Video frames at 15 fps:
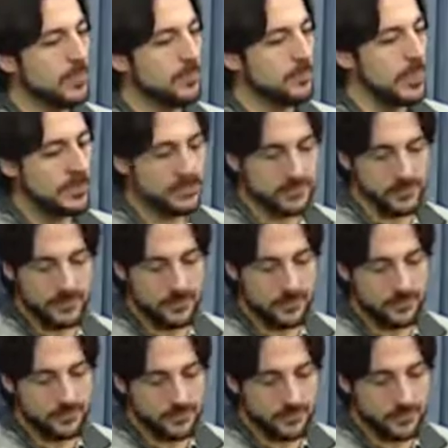a
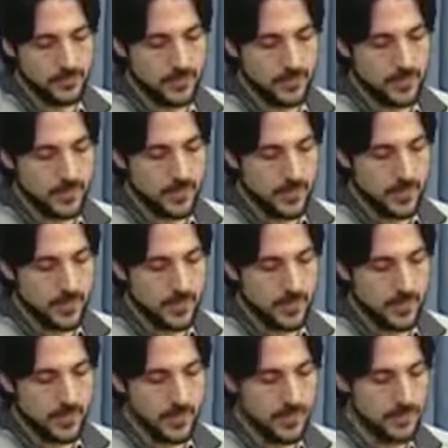master
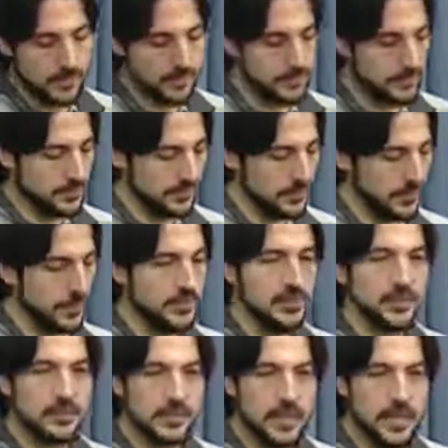and a
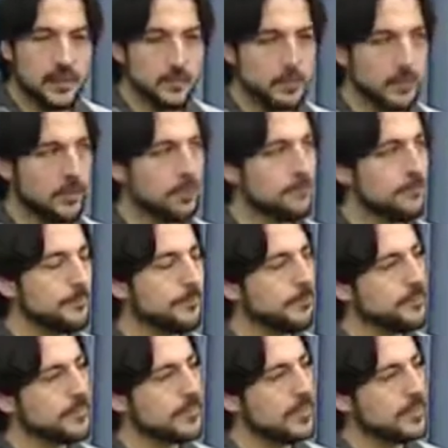disciple
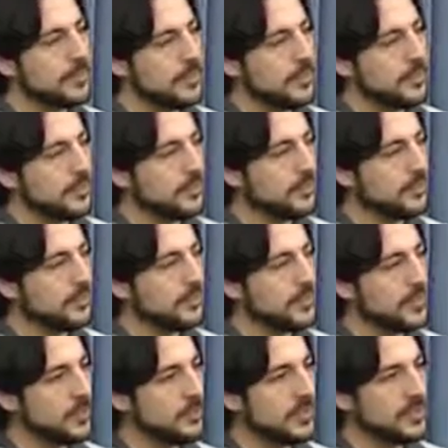is a
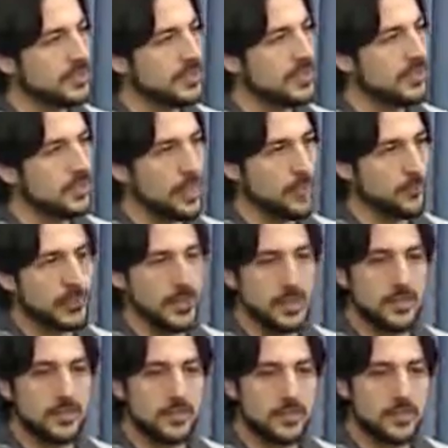very particular
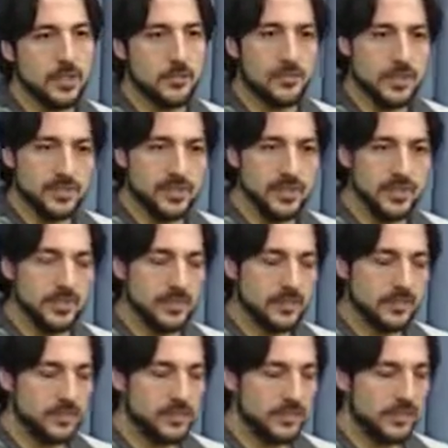relationship, which
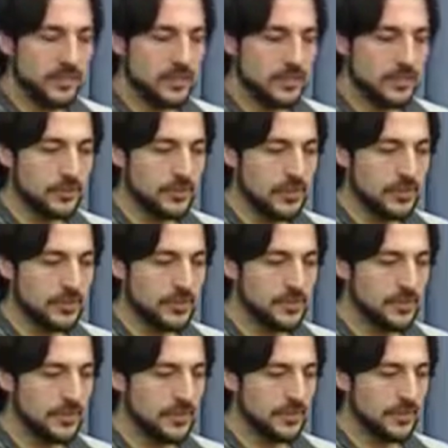is difficult to
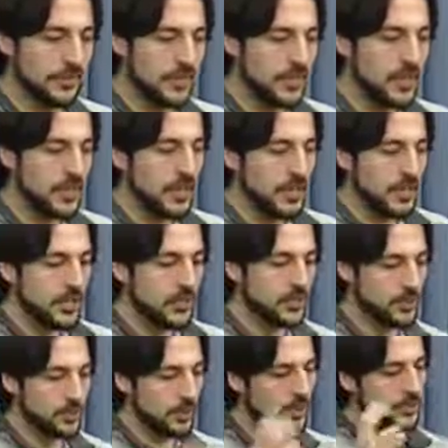understand.
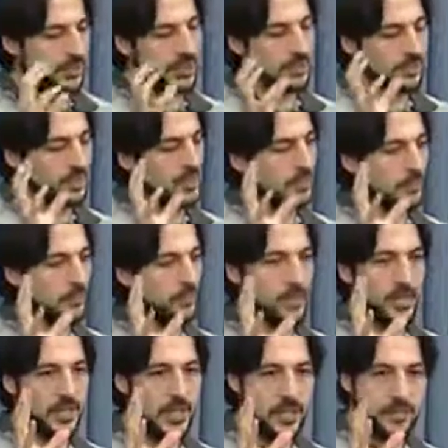Usually the idea that
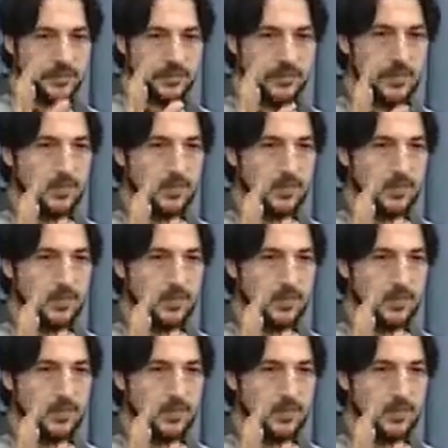we have